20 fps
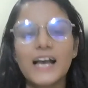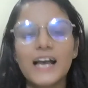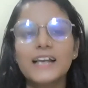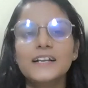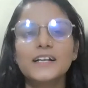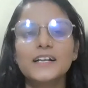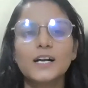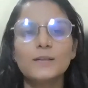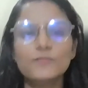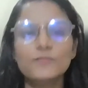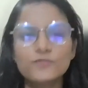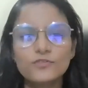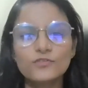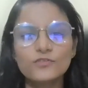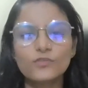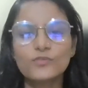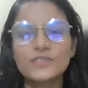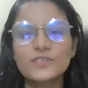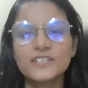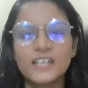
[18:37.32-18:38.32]
I'll come to
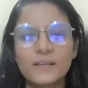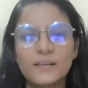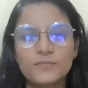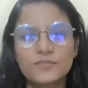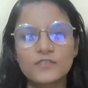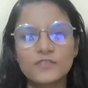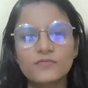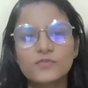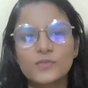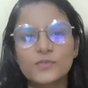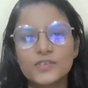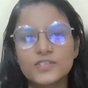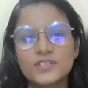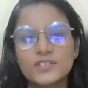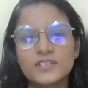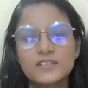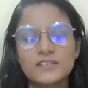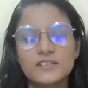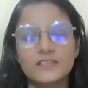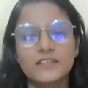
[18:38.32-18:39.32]
those types of
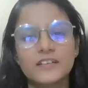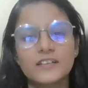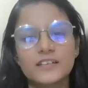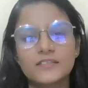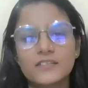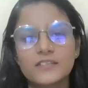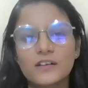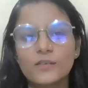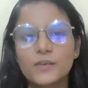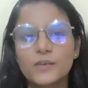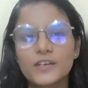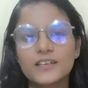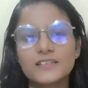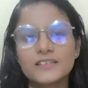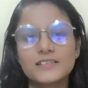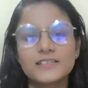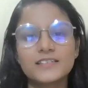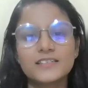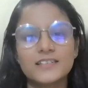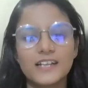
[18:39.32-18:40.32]
questions, Jitendra. Okay.
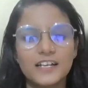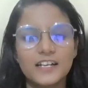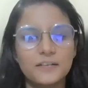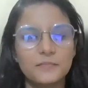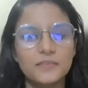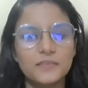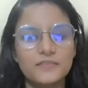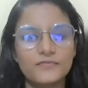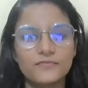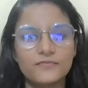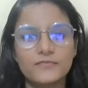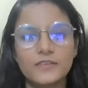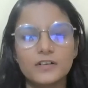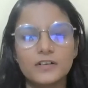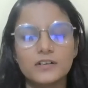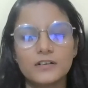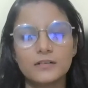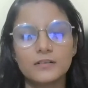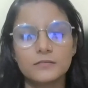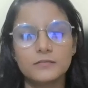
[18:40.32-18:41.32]
Just let me
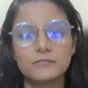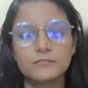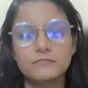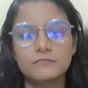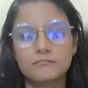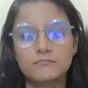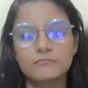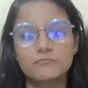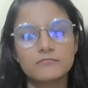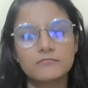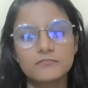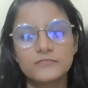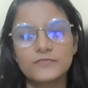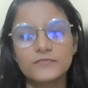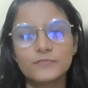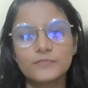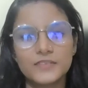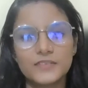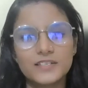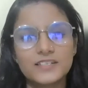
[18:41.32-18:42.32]

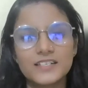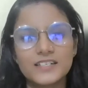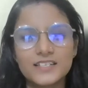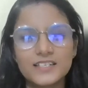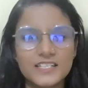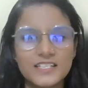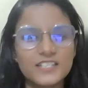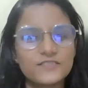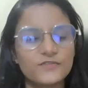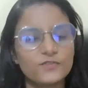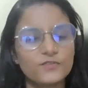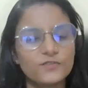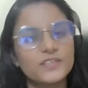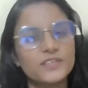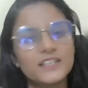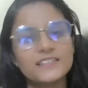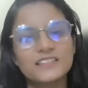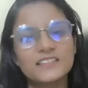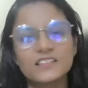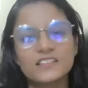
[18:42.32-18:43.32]
discuss these few
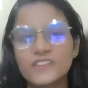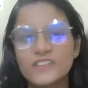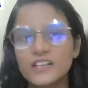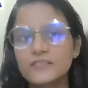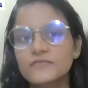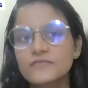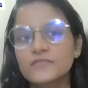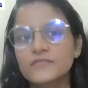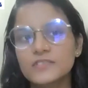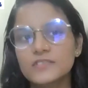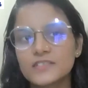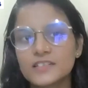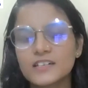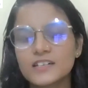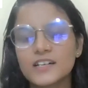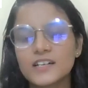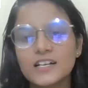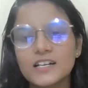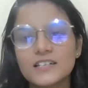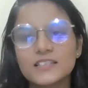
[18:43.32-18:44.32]
things in the very
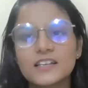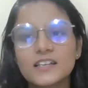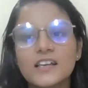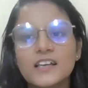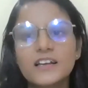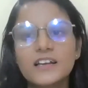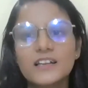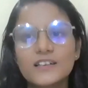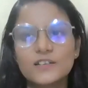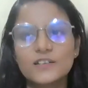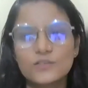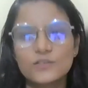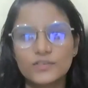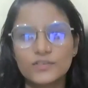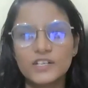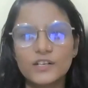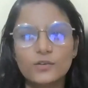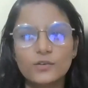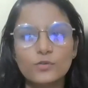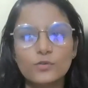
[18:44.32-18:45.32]
first class so
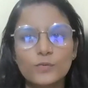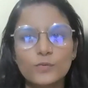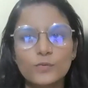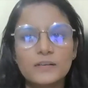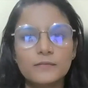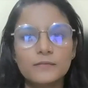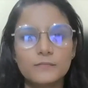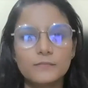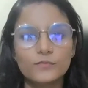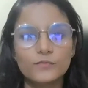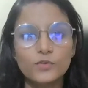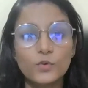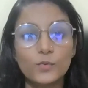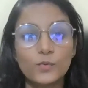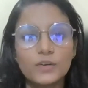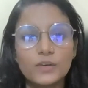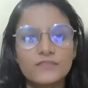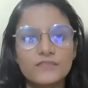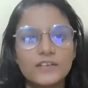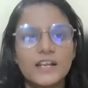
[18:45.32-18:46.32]
that no
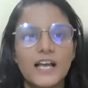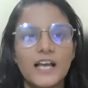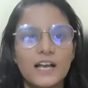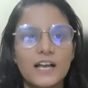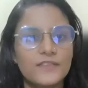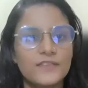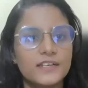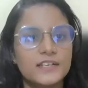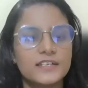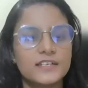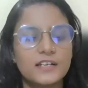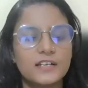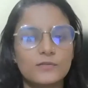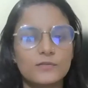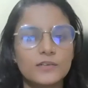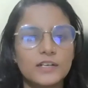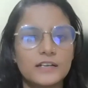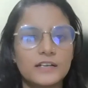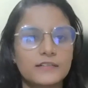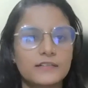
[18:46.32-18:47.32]
one will have any
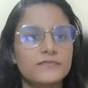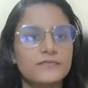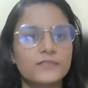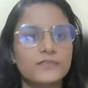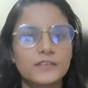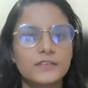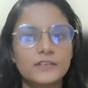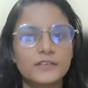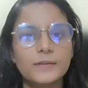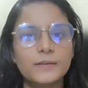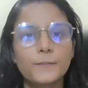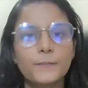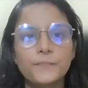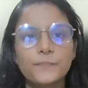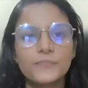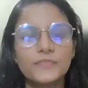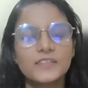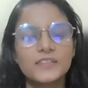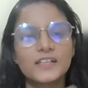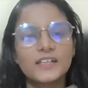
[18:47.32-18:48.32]
doubt later further.
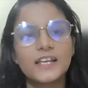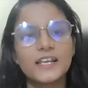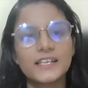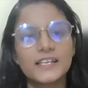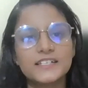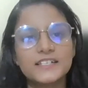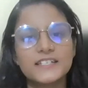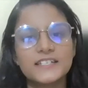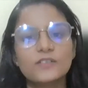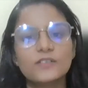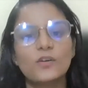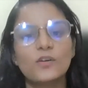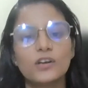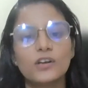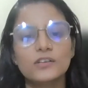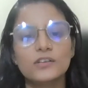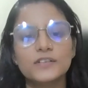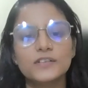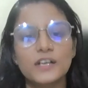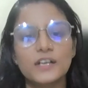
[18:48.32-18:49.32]
Then I can take all
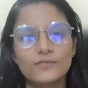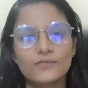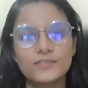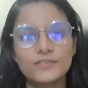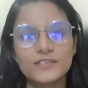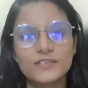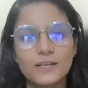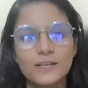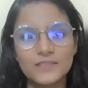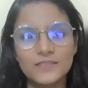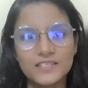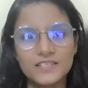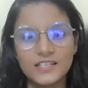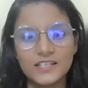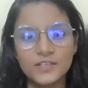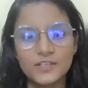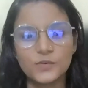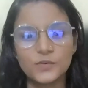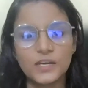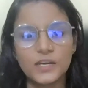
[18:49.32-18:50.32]
your doubts. I'm
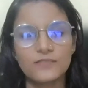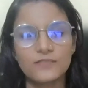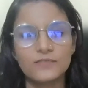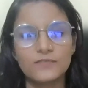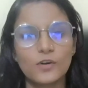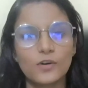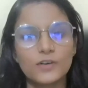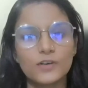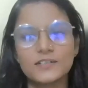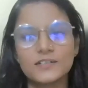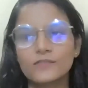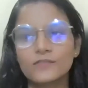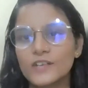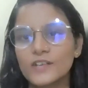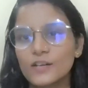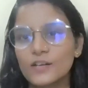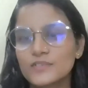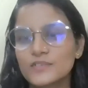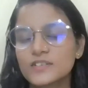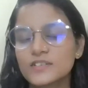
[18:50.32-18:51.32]
seeing you have lots of
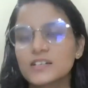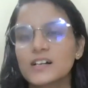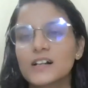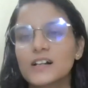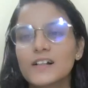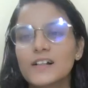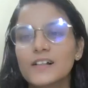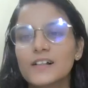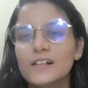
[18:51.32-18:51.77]
doubts.